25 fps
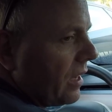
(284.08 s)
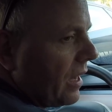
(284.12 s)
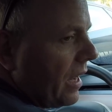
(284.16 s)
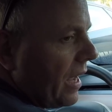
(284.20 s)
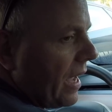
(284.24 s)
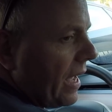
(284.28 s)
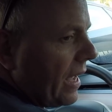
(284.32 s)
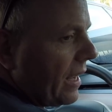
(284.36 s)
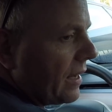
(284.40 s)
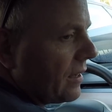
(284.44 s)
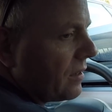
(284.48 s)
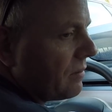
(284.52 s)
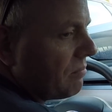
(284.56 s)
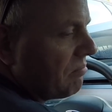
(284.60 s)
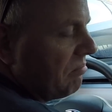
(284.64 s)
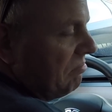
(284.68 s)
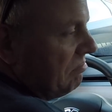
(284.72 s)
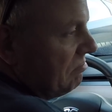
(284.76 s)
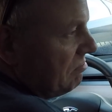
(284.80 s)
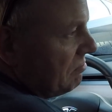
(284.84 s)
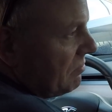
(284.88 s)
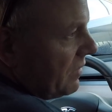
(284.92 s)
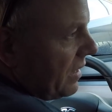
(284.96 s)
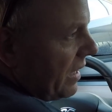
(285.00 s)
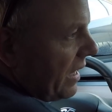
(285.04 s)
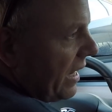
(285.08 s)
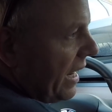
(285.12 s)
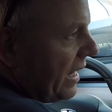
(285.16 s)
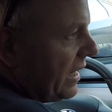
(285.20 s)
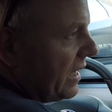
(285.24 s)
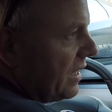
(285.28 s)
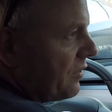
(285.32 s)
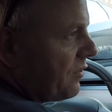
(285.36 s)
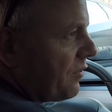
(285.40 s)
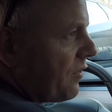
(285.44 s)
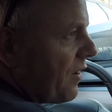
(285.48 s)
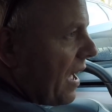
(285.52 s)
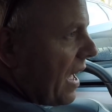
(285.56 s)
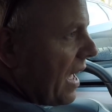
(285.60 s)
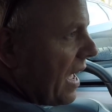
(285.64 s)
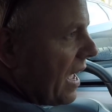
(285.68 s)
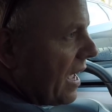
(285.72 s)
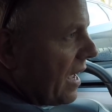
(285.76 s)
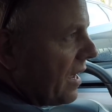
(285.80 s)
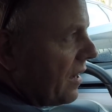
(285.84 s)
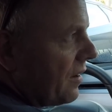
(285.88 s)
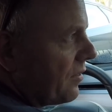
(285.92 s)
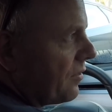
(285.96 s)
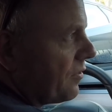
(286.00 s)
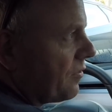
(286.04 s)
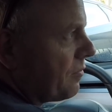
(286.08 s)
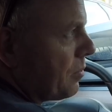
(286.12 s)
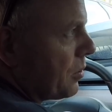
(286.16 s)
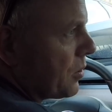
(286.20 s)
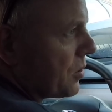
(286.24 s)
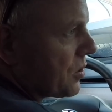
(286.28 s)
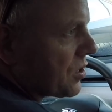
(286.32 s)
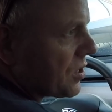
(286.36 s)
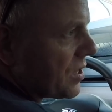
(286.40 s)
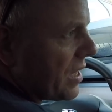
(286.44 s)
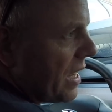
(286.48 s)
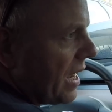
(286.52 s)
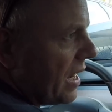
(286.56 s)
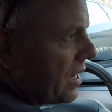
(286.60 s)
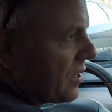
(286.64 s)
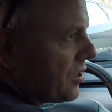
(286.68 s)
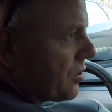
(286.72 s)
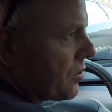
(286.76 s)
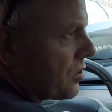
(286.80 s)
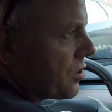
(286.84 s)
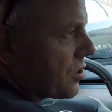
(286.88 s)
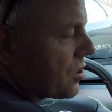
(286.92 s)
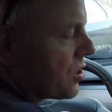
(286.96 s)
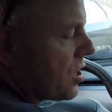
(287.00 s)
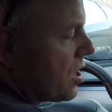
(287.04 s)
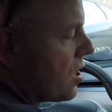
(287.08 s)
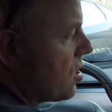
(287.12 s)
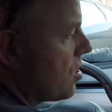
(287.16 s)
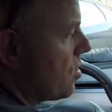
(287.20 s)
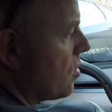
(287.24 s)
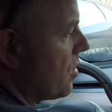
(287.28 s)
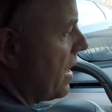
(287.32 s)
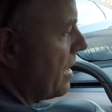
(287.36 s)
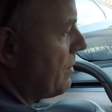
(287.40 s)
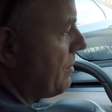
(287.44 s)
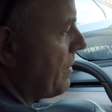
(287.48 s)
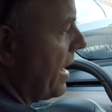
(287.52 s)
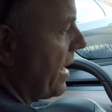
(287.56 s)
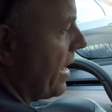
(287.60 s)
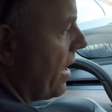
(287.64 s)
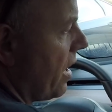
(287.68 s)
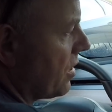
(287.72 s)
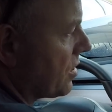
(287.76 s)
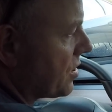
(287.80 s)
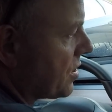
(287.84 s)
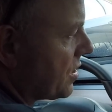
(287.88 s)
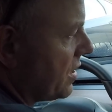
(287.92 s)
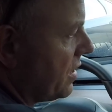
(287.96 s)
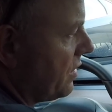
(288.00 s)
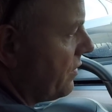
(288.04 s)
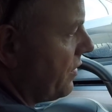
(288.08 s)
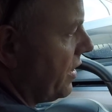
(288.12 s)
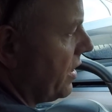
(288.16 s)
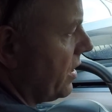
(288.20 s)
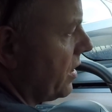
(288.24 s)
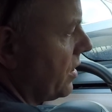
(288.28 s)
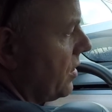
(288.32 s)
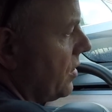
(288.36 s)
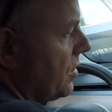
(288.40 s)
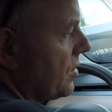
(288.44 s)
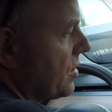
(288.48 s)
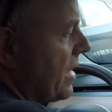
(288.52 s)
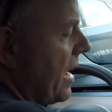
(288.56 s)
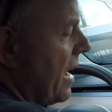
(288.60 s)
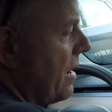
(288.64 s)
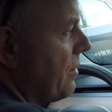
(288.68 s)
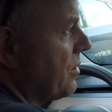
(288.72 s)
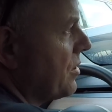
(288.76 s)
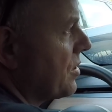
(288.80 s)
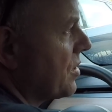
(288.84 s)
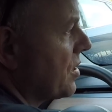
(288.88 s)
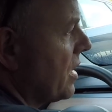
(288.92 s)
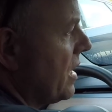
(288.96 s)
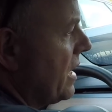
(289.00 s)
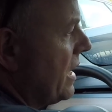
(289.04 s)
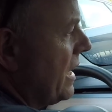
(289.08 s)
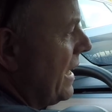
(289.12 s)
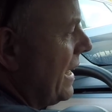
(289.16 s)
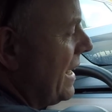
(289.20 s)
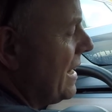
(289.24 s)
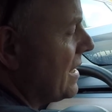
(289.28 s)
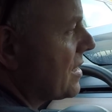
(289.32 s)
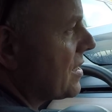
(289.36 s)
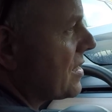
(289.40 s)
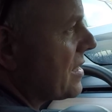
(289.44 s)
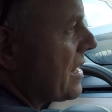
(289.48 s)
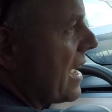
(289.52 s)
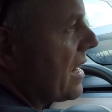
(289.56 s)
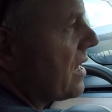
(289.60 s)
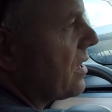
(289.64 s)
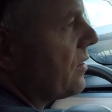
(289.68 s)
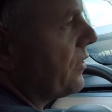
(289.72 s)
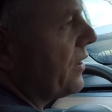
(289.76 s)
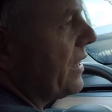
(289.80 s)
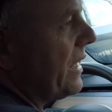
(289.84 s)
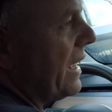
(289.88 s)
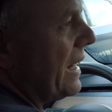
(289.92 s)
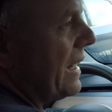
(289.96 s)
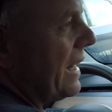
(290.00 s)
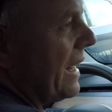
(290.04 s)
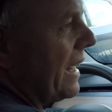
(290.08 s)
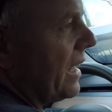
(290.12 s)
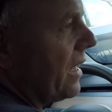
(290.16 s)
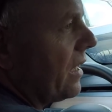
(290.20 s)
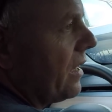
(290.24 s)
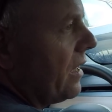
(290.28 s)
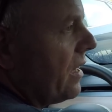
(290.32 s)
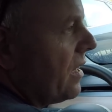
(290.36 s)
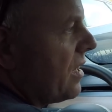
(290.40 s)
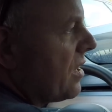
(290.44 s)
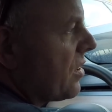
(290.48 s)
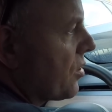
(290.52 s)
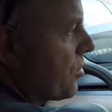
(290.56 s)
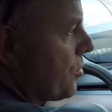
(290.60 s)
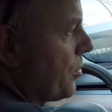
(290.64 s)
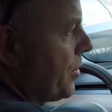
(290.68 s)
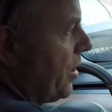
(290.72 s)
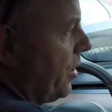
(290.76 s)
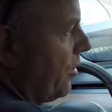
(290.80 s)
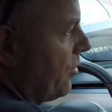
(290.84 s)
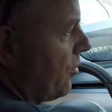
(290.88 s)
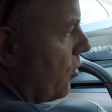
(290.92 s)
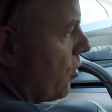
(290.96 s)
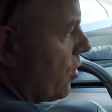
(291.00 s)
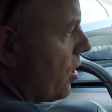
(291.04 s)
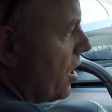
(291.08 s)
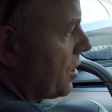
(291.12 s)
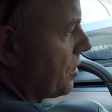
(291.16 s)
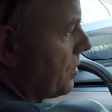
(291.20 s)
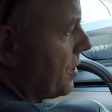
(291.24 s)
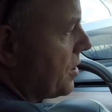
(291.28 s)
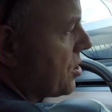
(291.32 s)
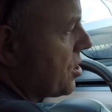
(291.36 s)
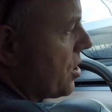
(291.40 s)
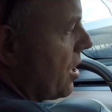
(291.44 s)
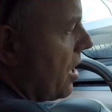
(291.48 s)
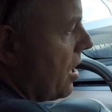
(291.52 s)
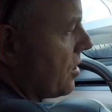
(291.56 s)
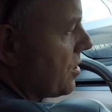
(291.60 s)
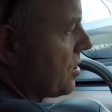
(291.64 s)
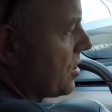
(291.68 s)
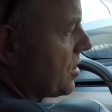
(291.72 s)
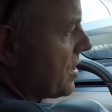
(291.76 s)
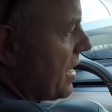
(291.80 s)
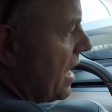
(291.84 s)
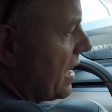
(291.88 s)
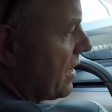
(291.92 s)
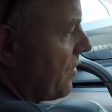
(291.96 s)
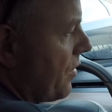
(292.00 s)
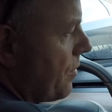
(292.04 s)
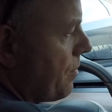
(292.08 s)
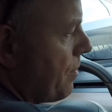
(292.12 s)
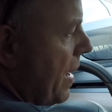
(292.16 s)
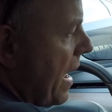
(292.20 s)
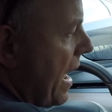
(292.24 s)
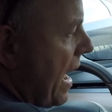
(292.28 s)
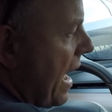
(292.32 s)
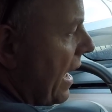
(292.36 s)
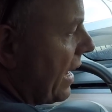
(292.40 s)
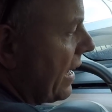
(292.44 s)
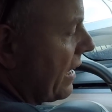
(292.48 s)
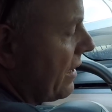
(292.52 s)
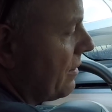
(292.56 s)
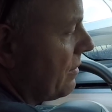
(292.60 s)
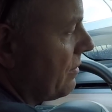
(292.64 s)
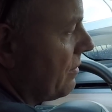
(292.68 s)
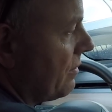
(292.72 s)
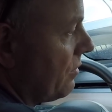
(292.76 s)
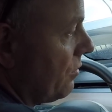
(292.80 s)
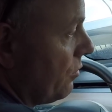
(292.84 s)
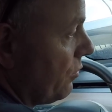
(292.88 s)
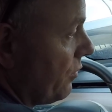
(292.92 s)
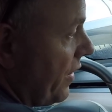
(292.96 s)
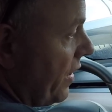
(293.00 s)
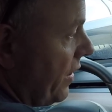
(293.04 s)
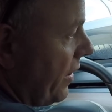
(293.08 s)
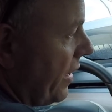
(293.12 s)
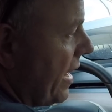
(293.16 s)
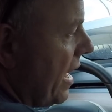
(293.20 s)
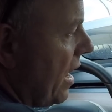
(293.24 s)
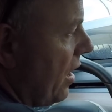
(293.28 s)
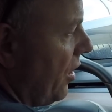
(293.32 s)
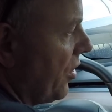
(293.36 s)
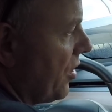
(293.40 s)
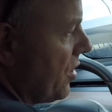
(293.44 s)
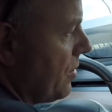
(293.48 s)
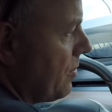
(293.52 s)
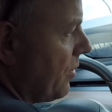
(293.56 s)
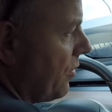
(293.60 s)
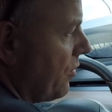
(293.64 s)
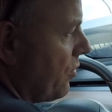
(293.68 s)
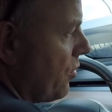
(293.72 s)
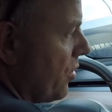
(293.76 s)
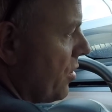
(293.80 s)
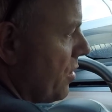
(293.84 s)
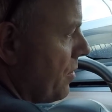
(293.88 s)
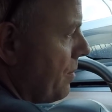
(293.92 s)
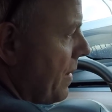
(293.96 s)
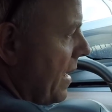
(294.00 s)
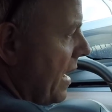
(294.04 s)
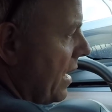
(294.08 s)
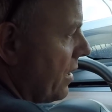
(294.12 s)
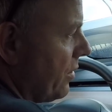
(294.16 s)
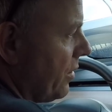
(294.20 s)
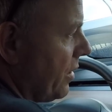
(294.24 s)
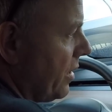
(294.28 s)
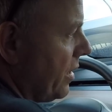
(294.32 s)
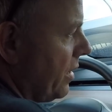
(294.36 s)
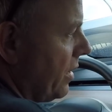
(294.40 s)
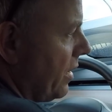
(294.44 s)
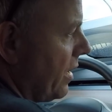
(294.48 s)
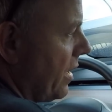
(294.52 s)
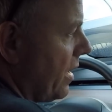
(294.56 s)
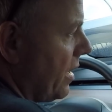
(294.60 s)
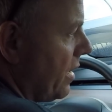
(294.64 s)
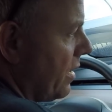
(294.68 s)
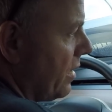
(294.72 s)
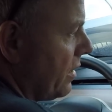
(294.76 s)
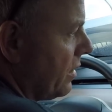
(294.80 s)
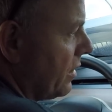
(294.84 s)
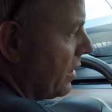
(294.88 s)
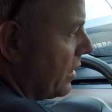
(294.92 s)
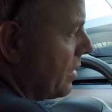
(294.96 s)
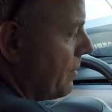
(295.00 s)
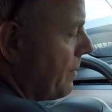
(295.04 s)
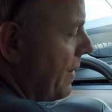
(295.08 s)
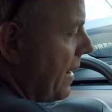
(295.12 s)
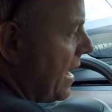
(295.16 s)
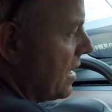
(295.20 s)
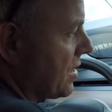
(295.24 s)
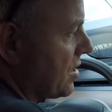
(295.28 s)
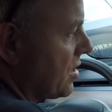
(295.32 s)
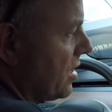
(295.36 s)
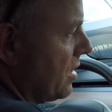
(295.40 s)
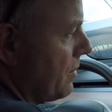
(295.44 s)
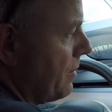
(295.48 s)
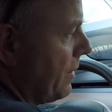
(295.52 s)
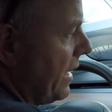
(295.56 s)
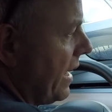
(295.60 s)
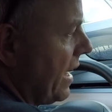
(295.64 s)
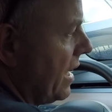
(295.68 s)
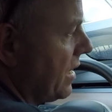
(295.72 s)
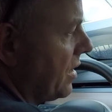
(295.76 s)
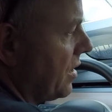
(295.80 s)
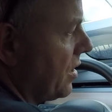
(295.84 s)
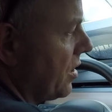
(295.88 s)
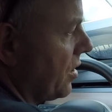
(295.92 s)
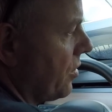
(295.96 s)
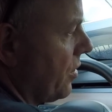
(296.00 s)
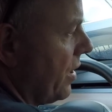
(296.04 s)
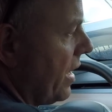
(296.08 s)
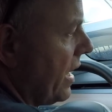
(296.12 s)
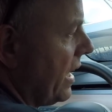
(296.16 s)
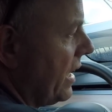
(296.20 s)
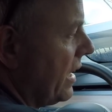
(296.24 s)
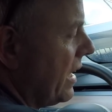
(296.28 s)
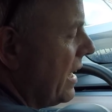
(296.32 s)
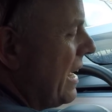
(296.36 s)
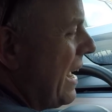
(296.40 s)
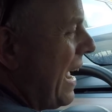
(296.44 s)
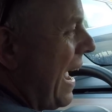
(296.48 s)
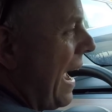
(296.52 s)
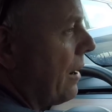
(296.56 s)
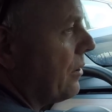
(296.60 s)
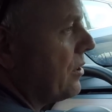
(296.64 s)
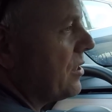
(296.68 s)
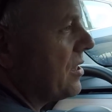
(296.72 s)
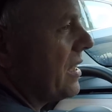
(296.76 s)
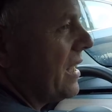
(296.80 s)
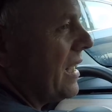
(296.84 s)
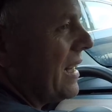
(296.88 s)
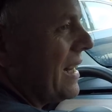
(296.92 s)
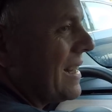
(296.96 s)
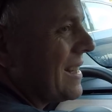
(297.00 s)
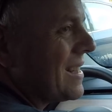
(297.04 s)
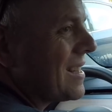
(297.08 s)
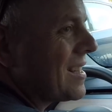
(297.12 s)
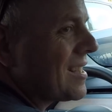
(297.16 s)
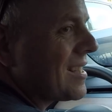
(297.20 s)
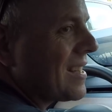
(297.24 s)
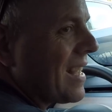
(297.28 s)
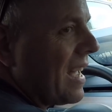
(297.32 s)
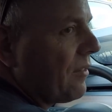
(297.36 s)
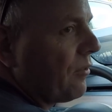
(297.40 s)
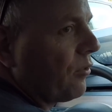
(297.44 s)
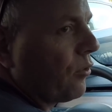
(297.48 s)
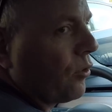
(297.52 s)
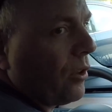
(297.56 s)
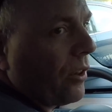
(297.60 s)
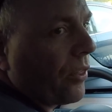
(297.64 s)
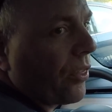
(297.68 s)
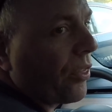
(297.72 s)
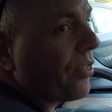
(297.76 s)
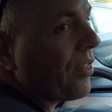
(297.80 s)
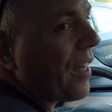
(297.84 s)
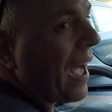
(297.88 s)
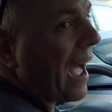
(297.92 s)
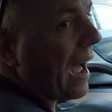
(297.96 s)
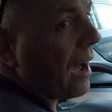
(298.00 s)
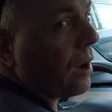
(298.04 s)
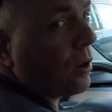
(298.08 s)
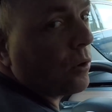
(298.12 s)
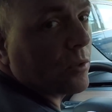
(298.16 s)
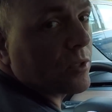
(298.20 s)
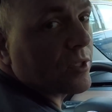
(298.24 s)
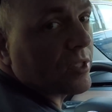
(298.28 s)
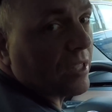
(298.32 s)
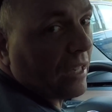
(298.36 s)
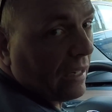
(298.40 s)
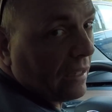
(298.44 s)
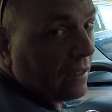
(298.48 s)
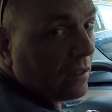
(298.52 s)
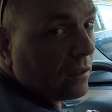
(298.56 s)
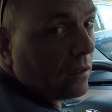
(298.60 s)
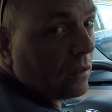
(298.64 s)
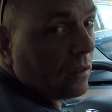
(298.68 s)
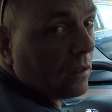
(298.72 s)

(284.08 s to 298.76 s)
at 85% or so on my RC vehicles, I was, instead of getting 300 or 400 charges out of a pack, very healthy before the battery capacity began to degrade, I was getting several thousand